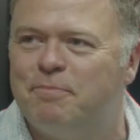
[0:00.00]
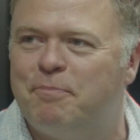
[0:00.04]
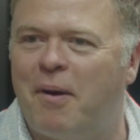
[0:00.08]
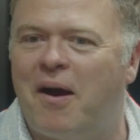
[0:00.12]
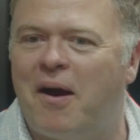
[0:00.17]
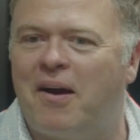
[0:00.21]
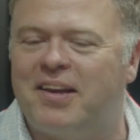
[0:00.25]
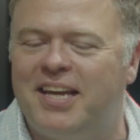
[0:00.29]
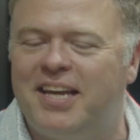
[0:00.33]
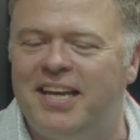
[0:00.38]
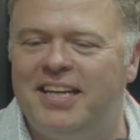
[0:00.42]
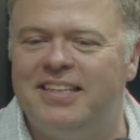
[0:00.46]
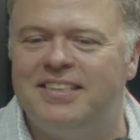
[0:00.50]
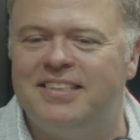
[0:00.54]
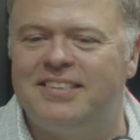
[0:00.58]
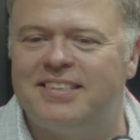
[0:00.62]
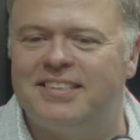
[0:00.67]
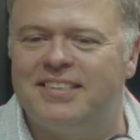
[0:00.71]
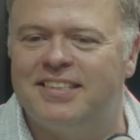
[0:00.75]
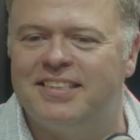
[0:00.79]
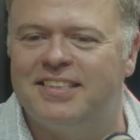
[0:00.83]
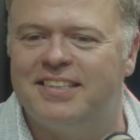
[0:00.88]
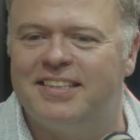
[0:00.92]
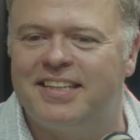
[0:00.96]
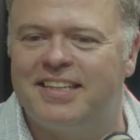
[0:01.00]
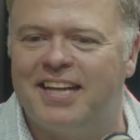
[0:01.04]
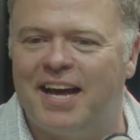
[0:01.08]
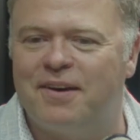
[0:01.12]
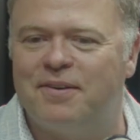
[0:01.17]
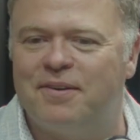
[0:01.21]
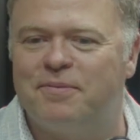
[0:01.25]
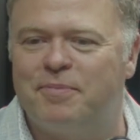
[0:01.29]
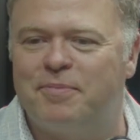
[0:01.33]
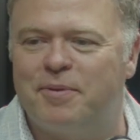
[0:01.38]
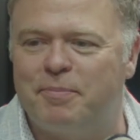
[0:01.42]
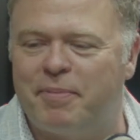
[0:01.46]
Bucky's.
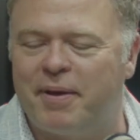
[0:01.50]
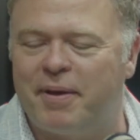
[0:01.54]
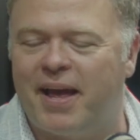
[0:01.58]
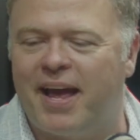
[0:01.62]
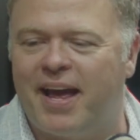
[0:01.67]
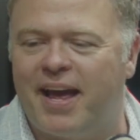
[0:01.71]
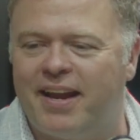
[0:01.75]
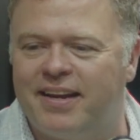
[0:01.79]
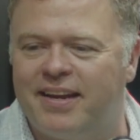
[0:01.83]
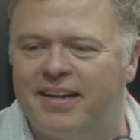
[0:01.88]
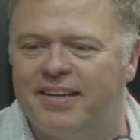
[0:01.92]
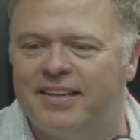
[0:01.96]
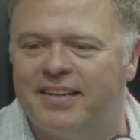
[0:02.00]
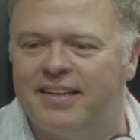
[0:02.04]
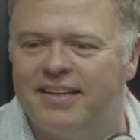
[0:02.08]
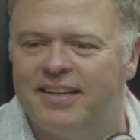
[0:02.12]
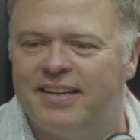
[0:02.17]
That would be bad.